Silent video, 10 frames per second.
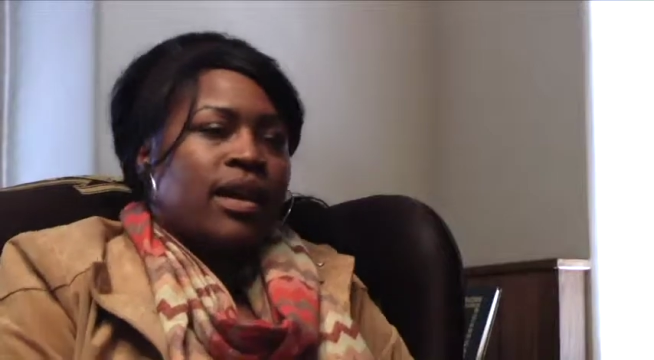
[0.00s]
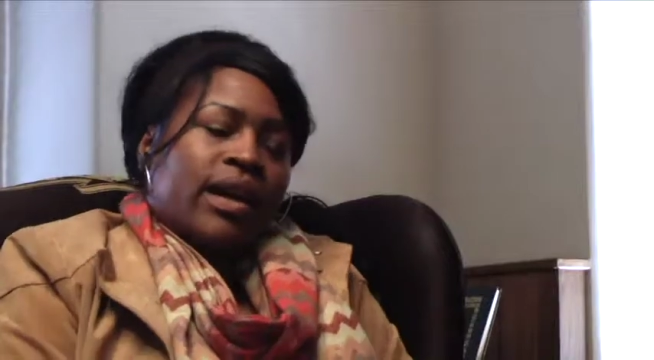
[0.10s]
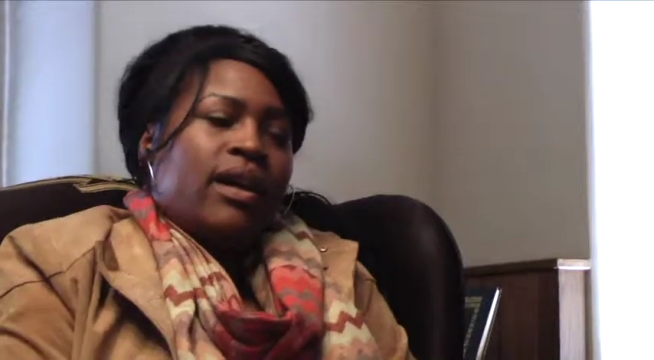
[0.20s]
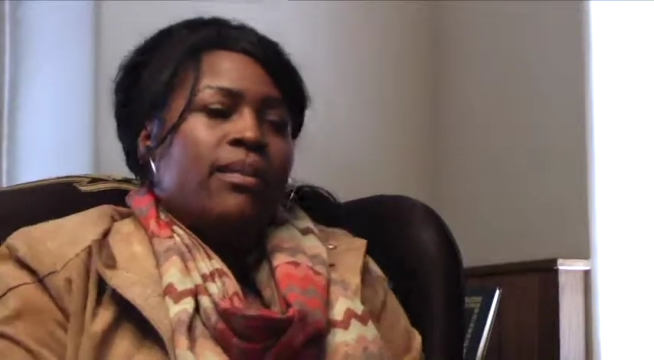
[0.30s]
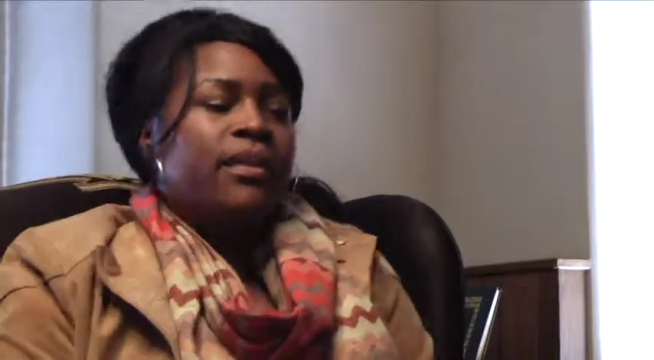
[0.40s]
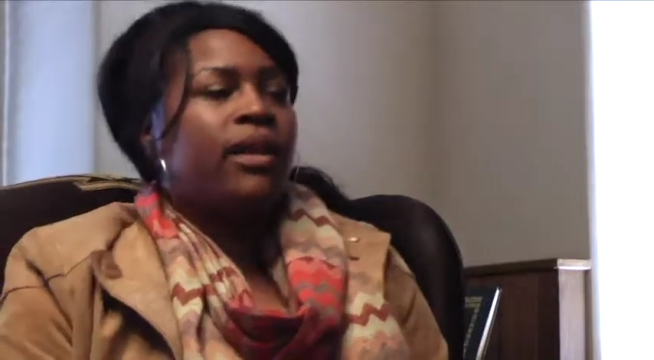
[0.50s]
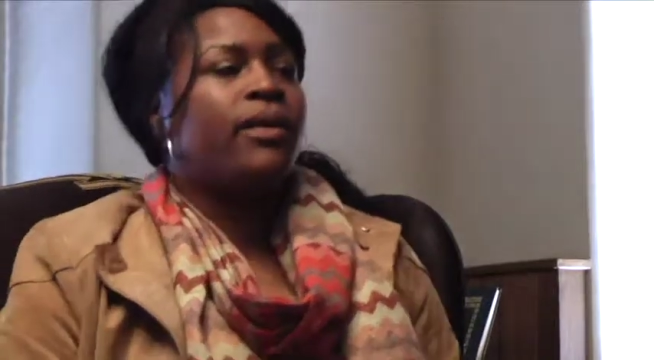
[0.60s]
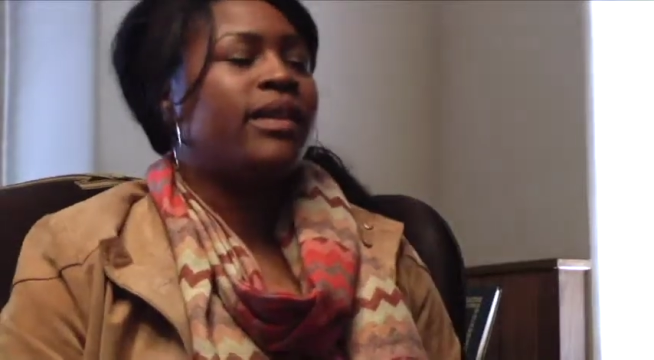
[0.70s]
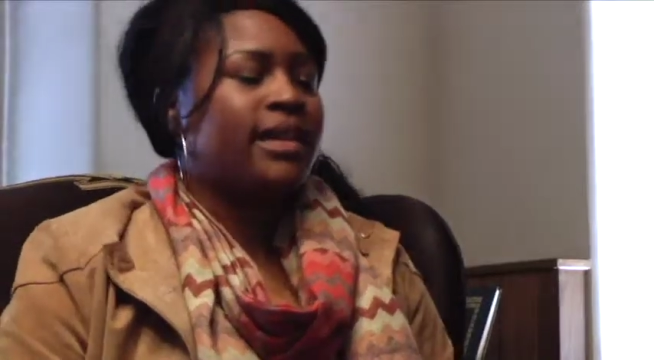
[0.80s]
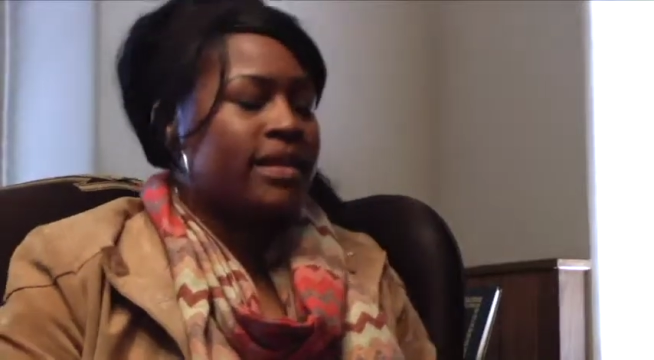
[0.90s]
No,
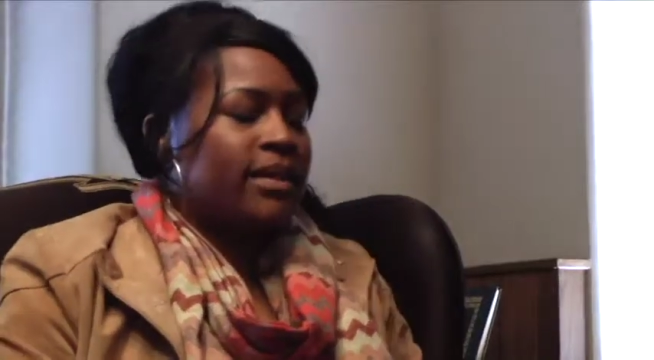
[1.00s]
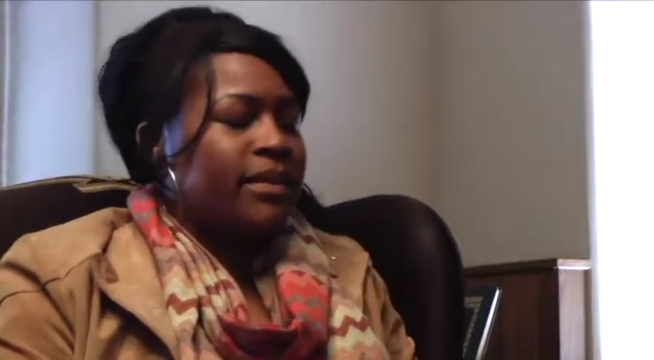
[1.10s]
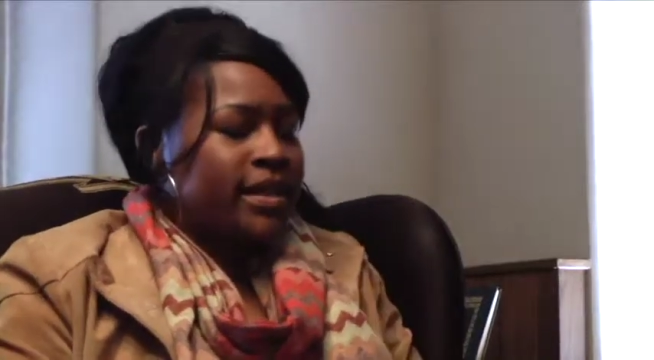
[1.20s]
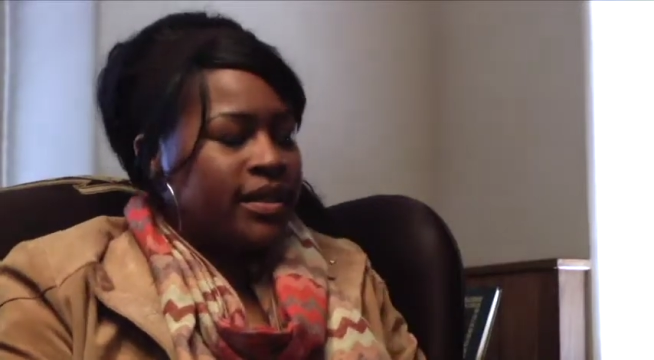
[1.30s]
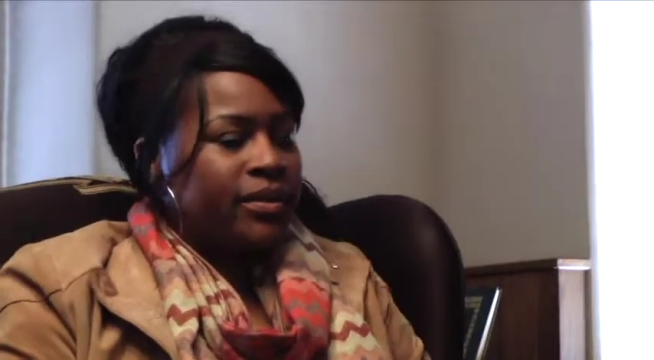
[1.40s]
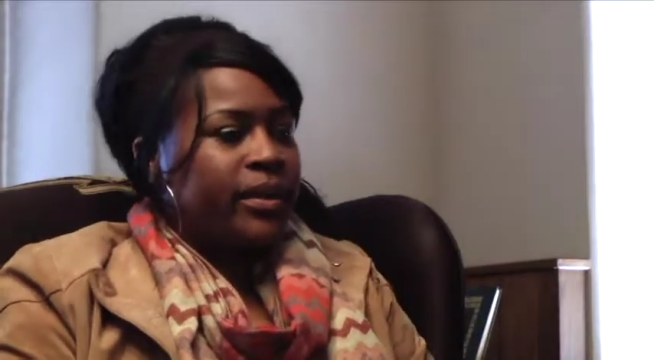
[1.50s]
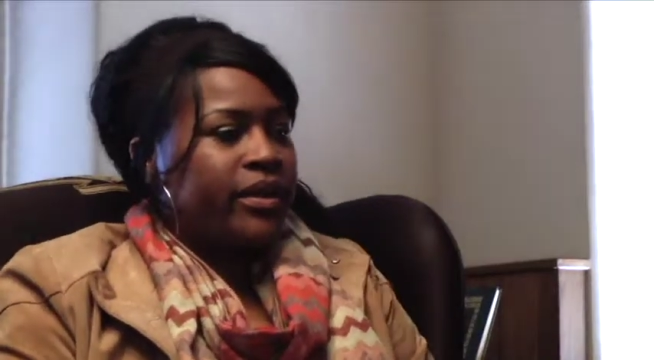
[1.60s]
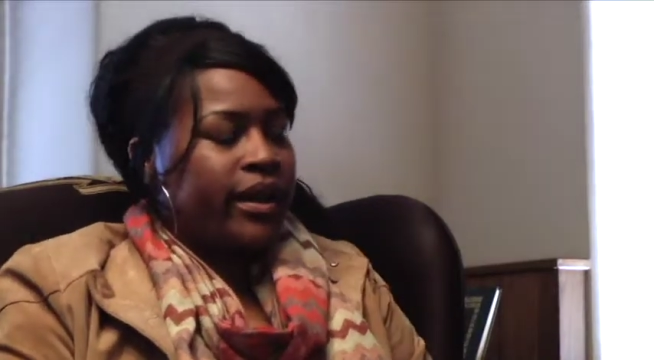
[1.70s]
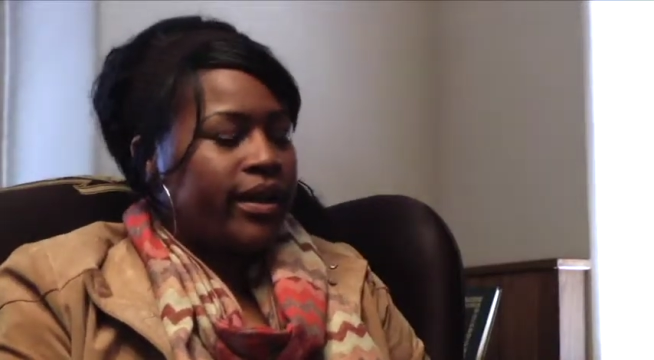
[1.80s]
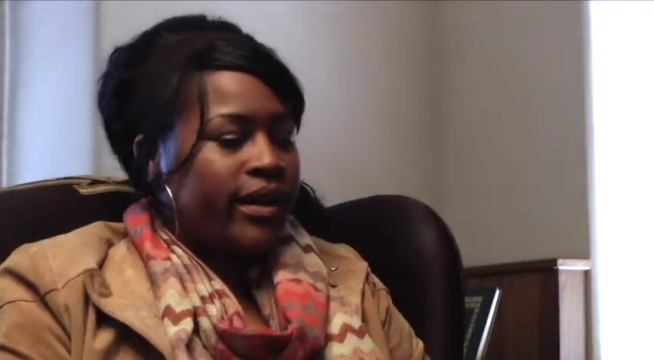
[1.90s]
that's a really
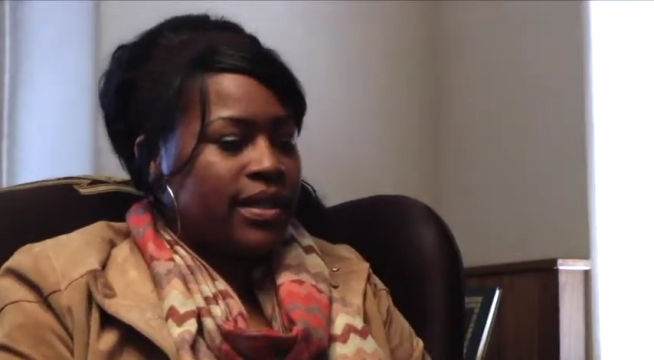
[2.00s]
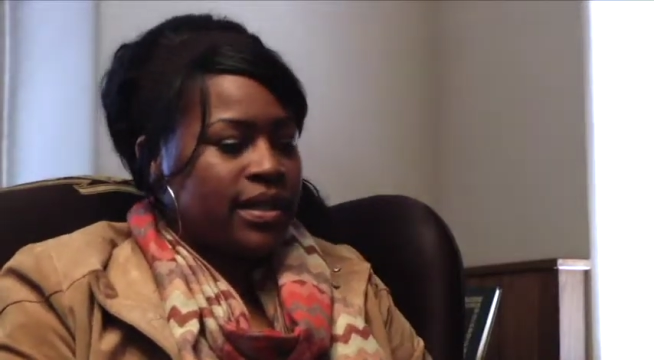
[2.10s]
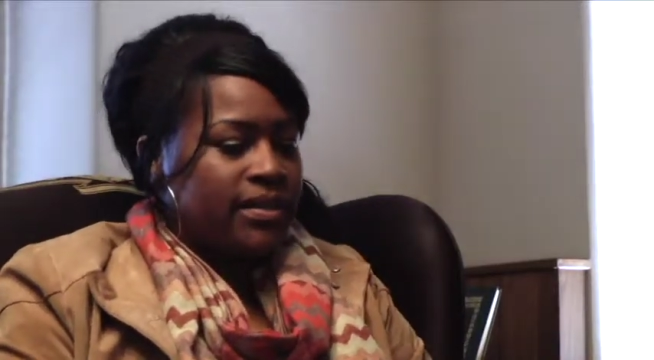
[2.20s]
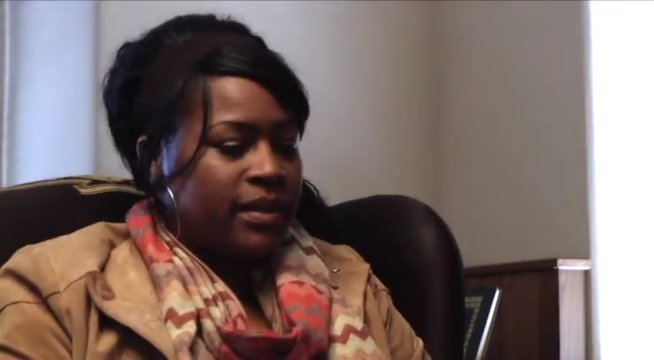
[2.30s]
great question,